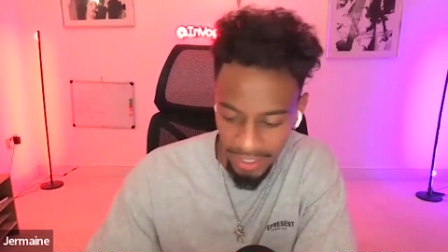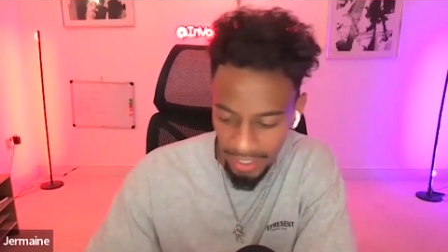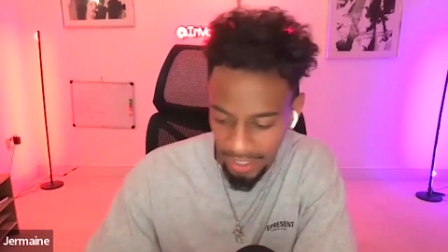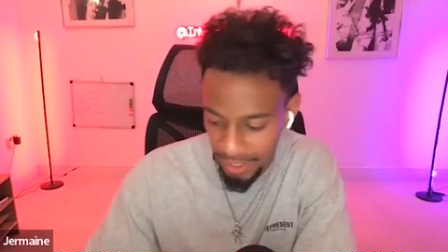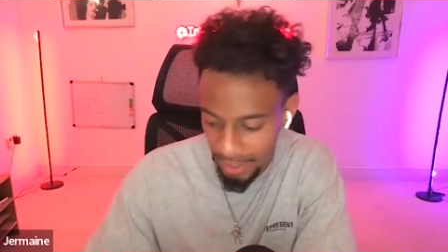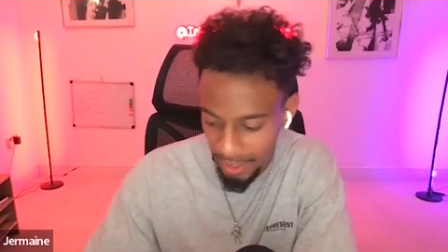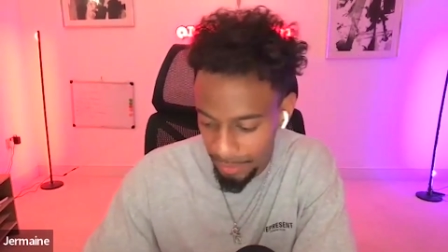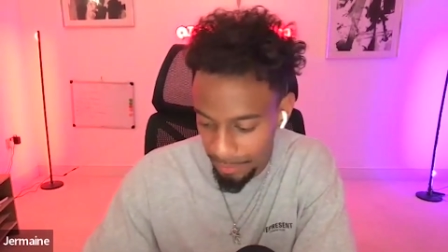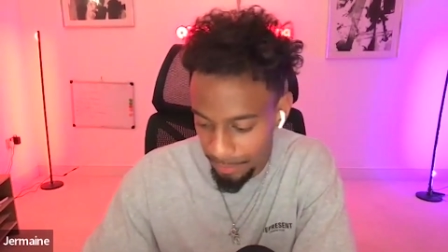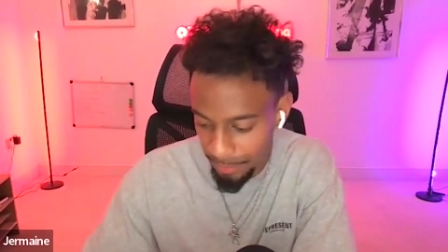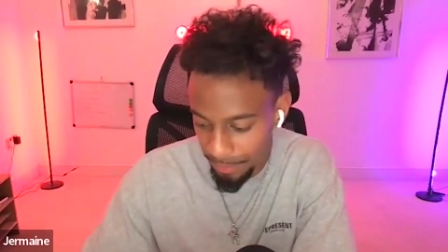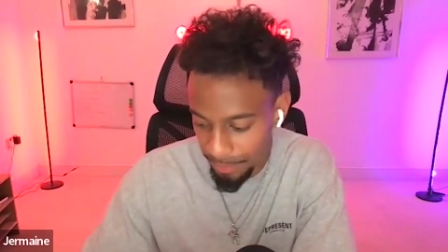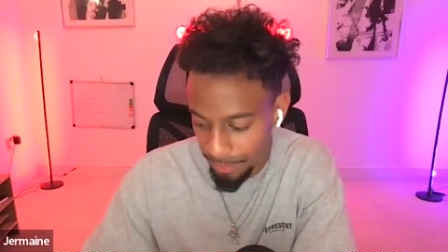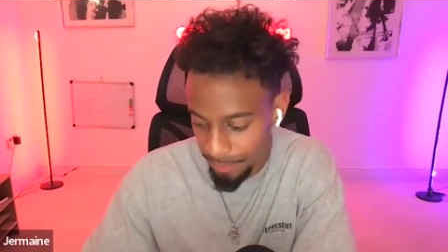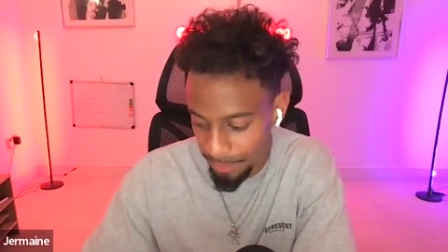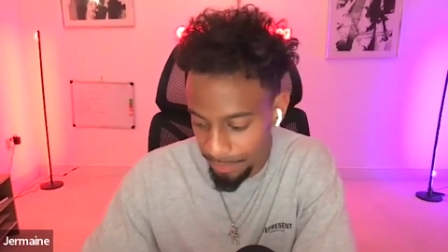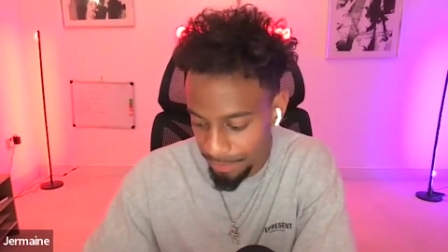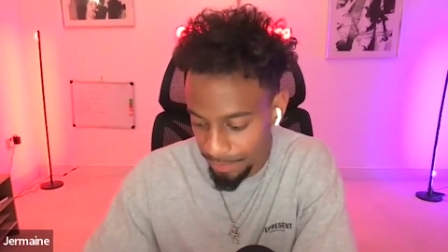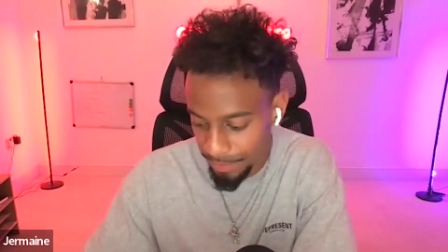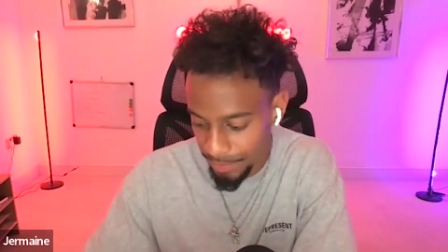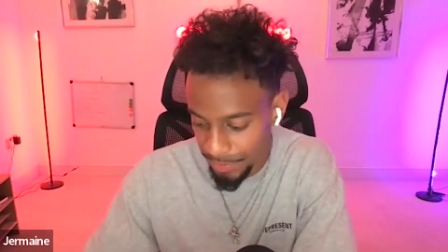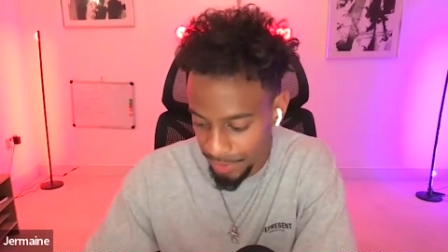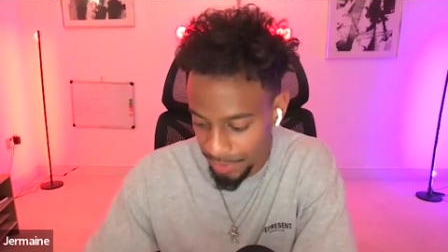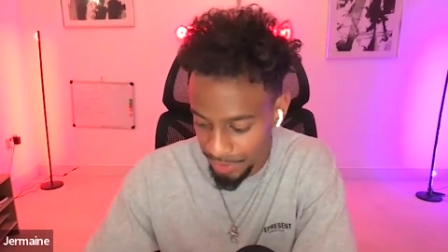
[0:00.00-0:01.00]

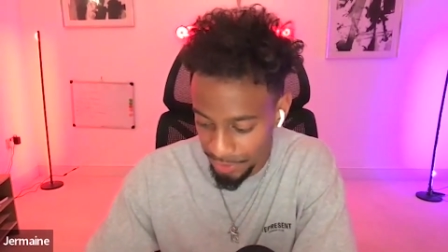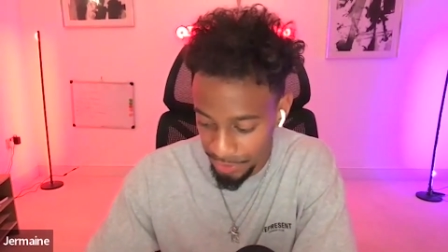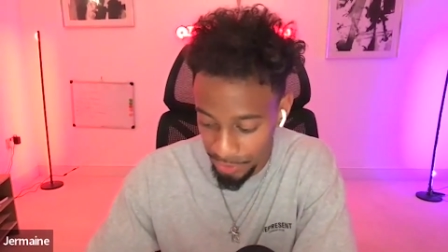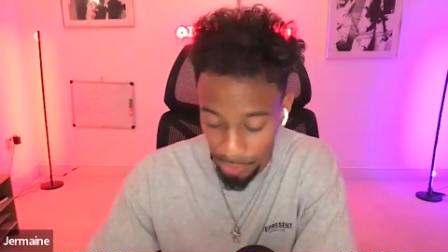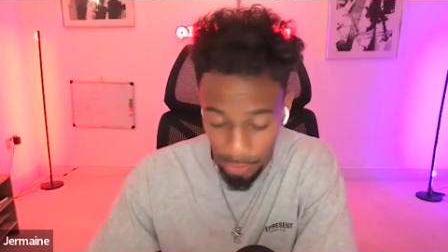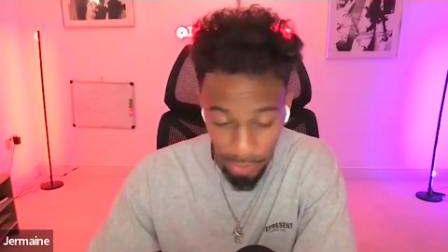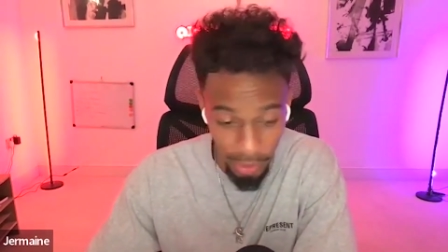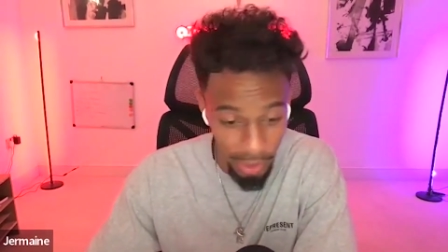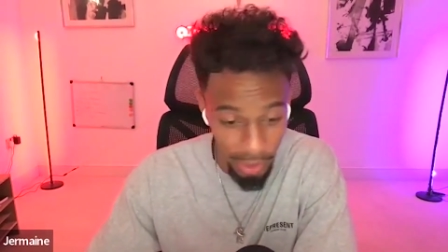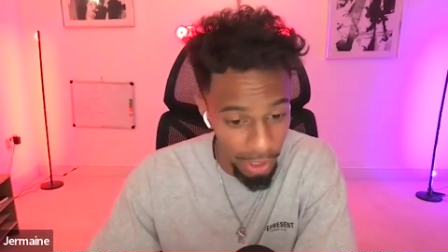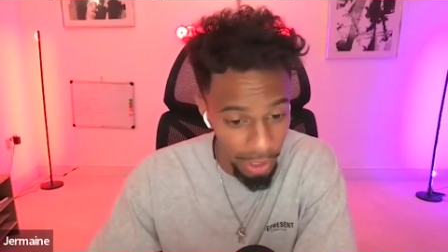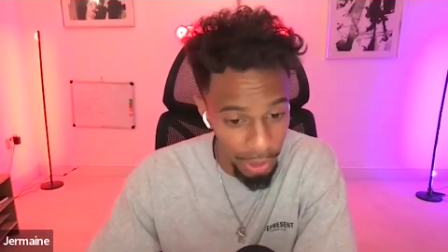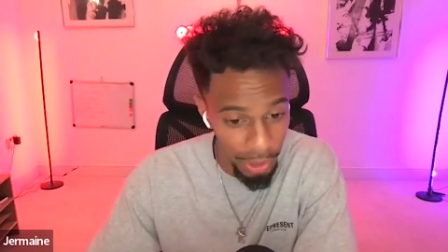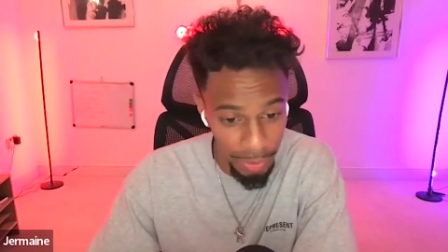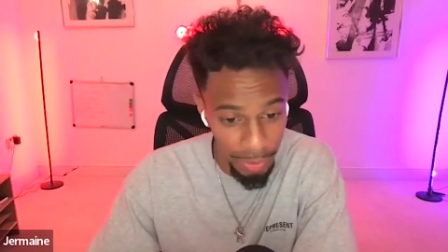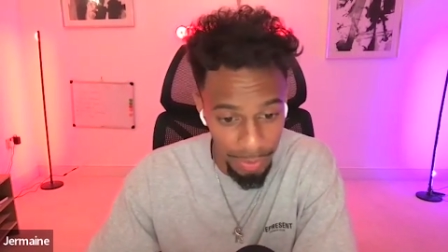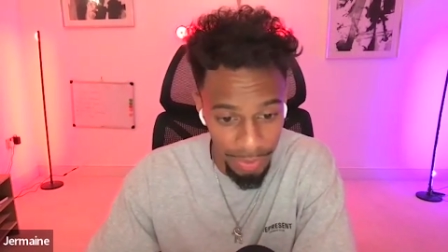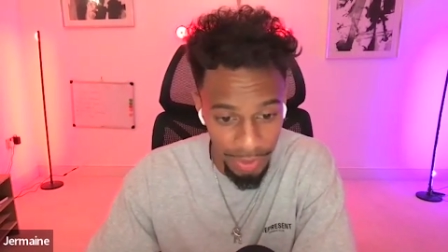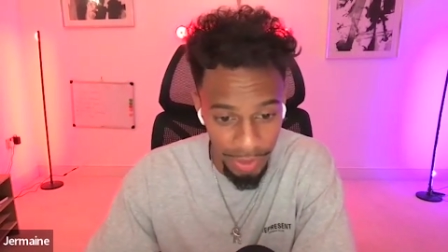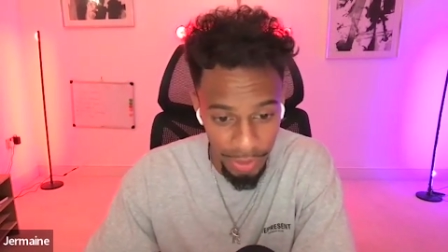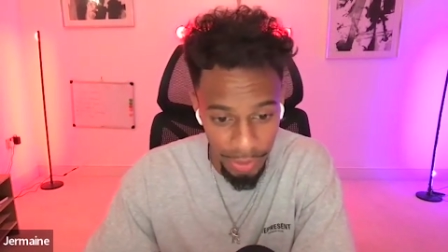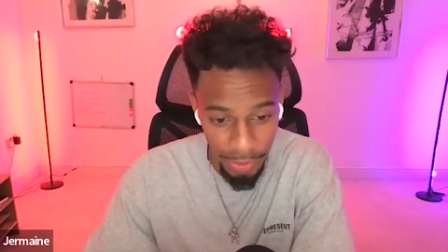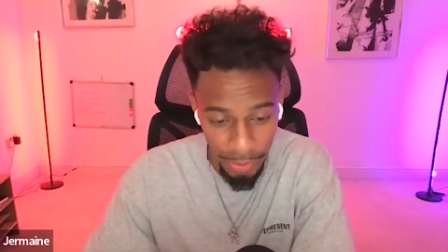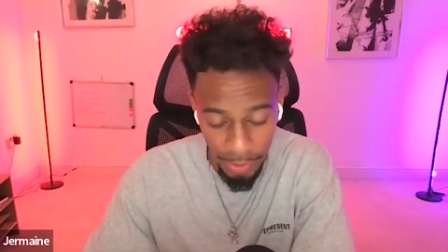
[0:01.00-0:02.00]
Still not
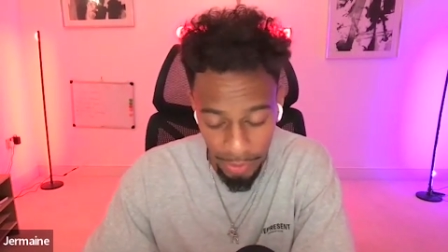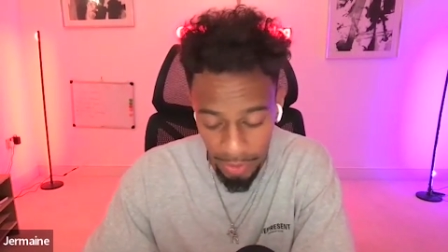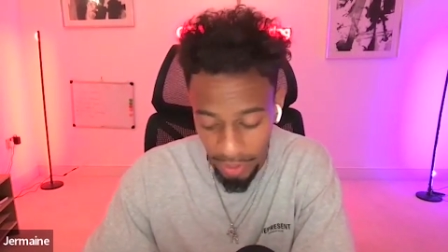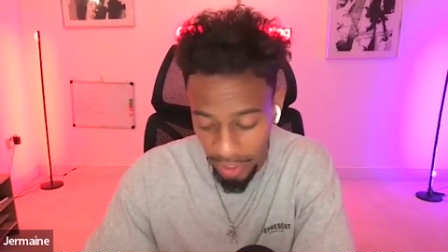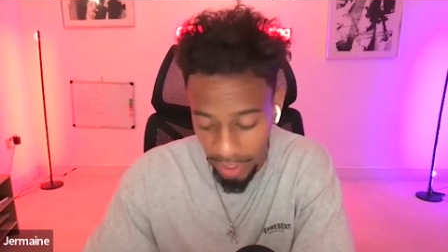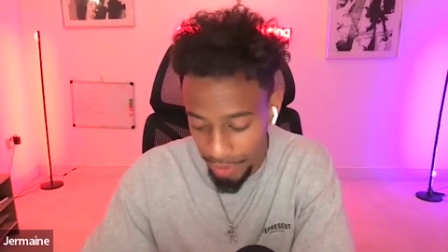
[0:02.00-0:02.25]
100% sure.